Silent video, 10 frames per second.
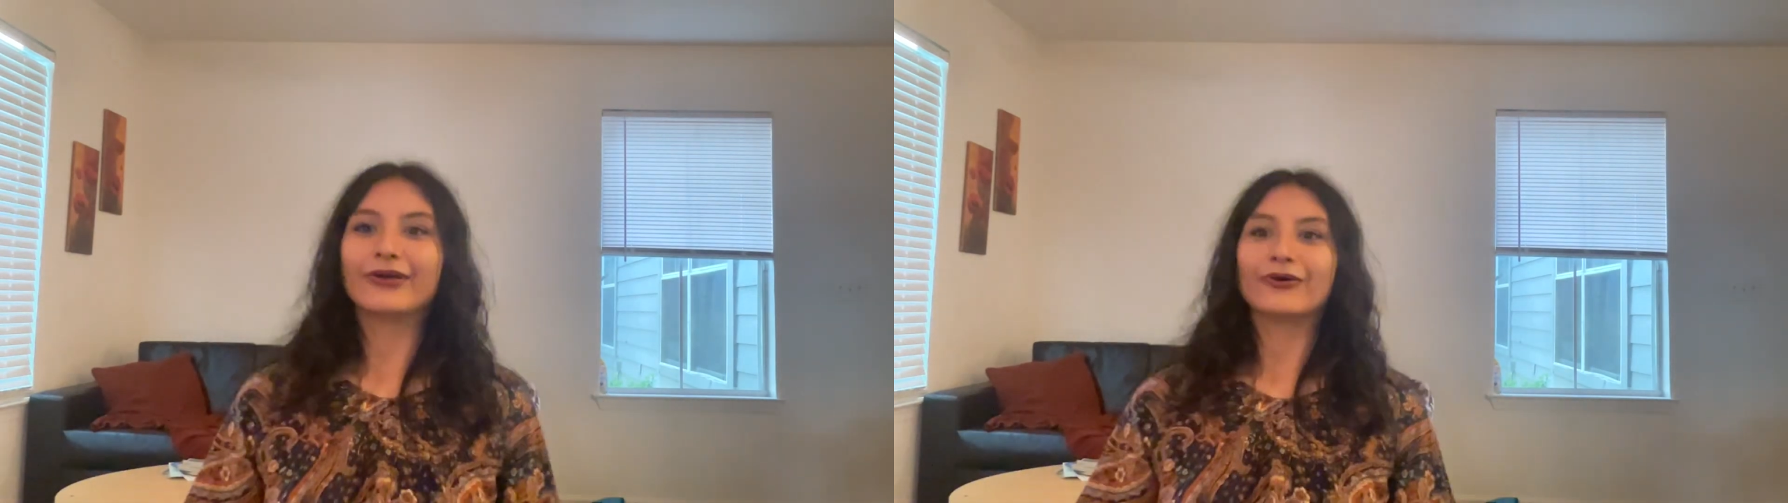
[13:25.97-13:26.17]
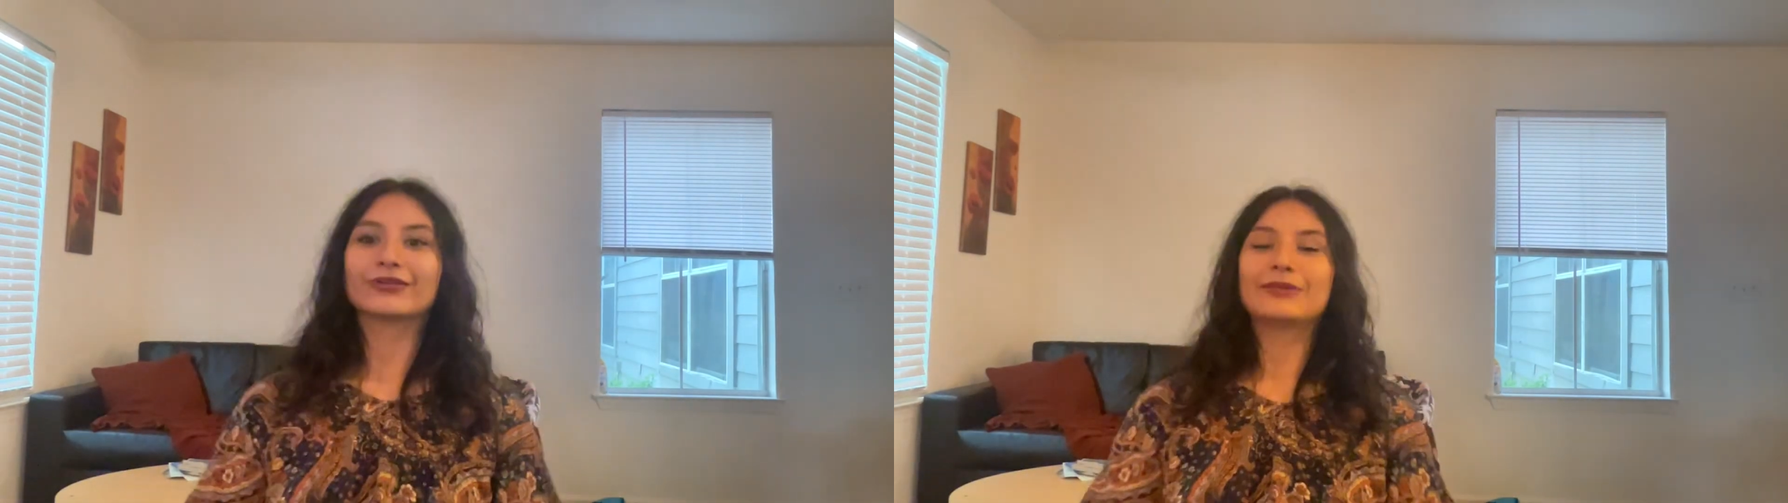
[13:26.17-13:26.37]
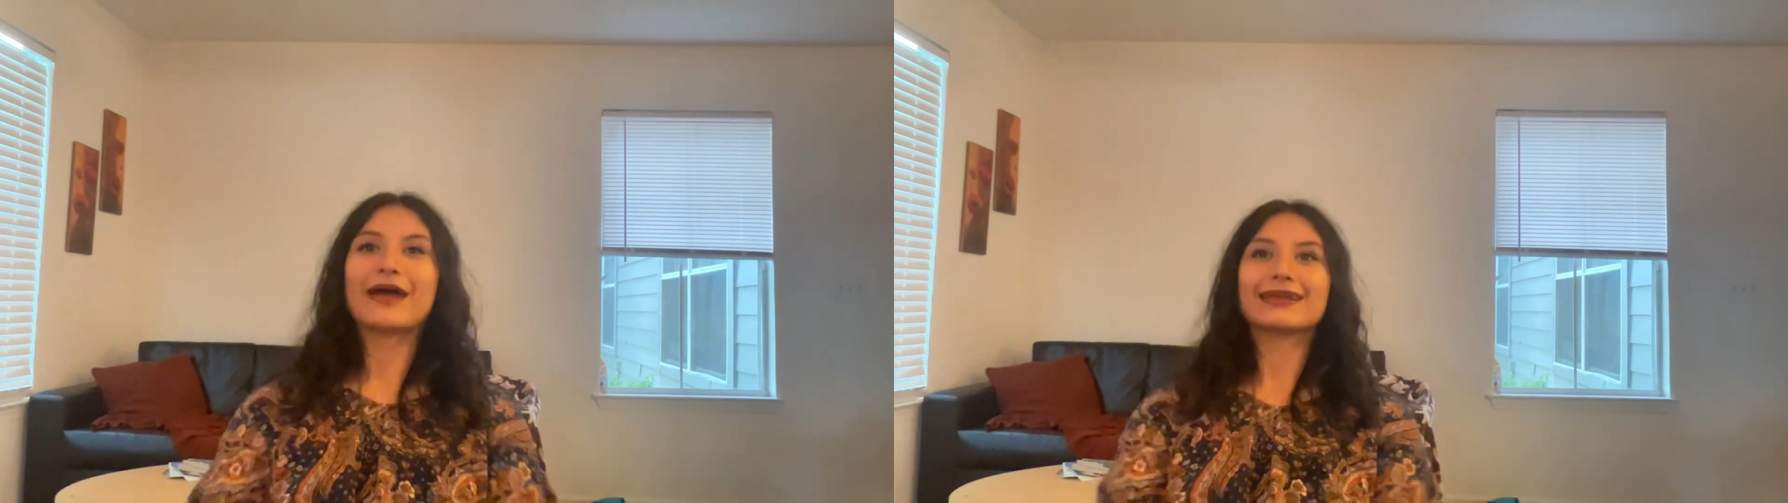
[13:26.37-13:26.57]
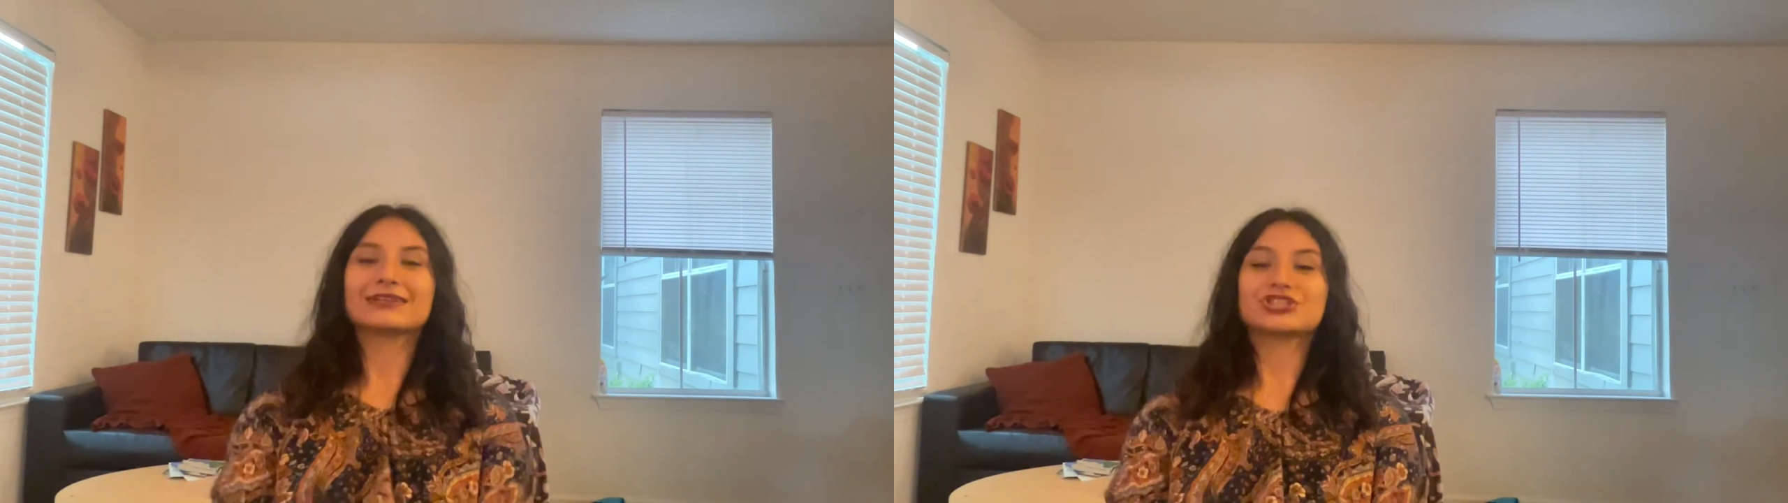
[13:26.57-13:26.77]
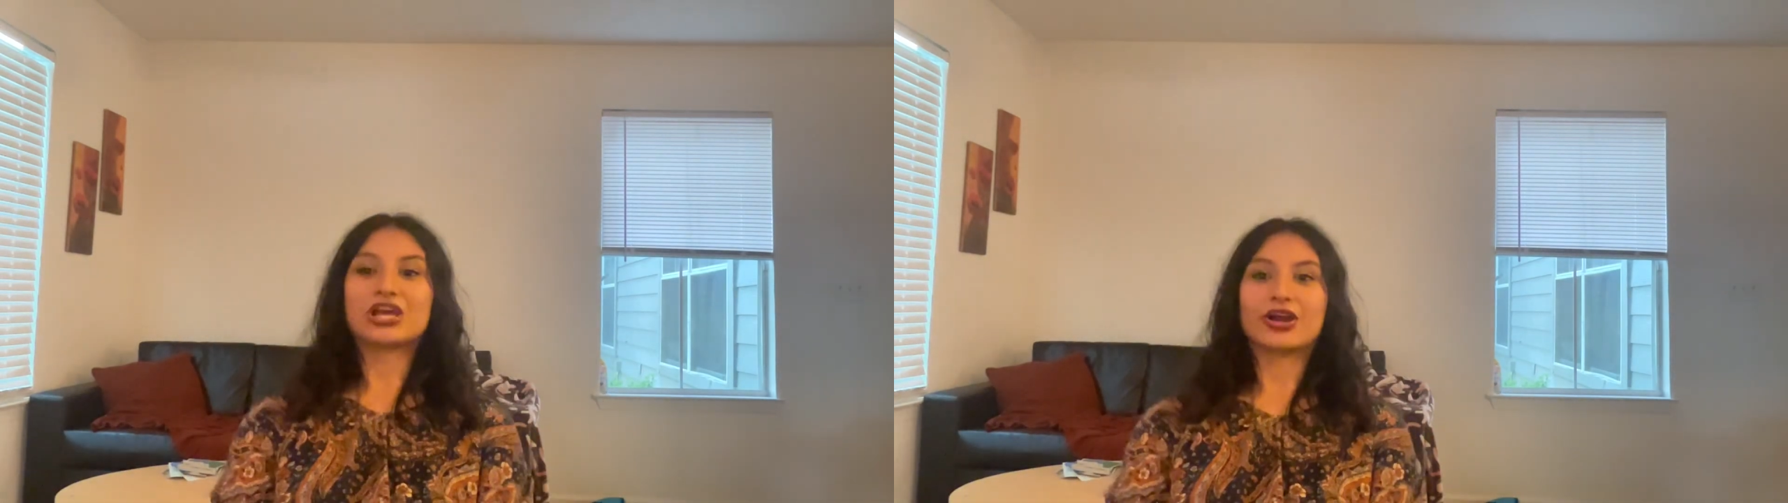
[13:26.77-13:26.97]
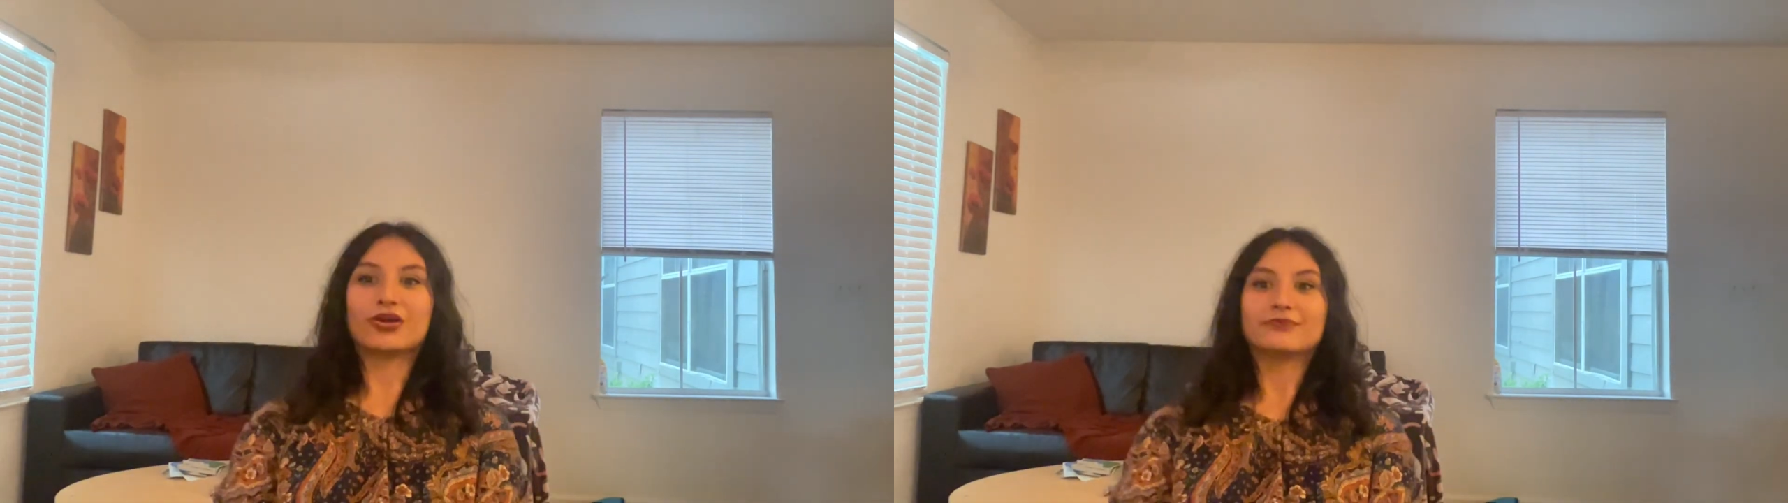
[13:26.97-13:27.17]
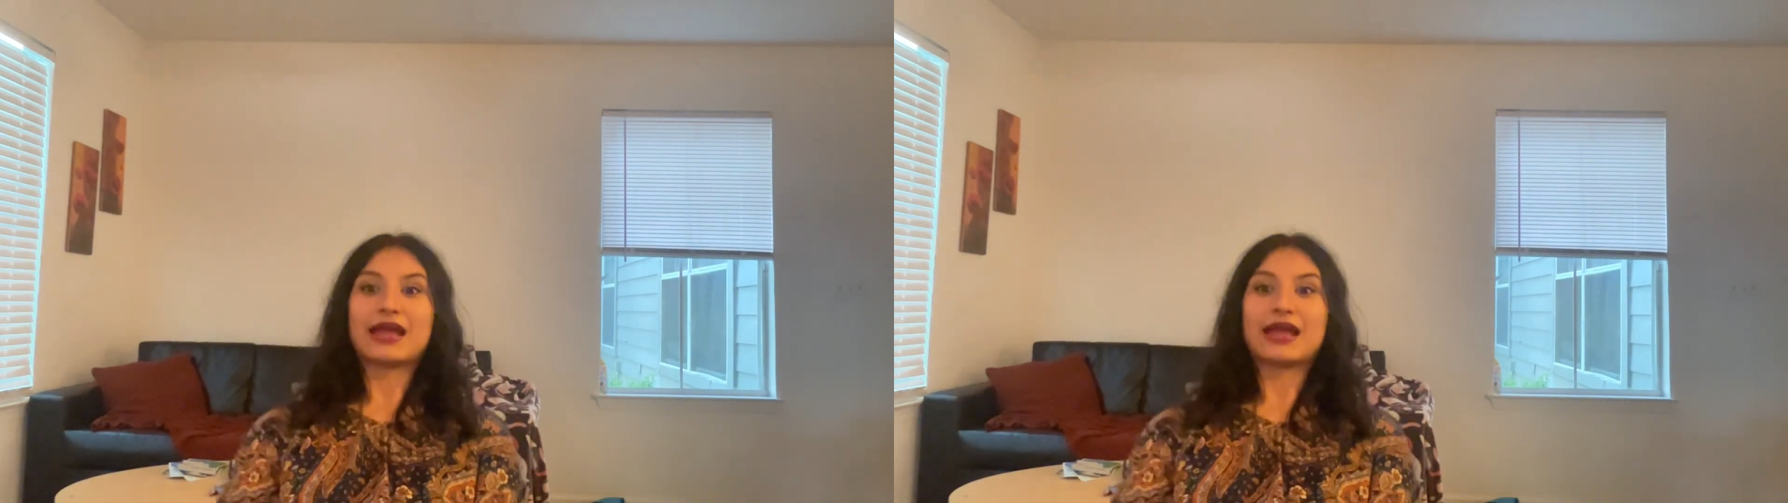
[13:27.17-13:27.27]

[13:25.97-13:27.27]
Or lean back in a chair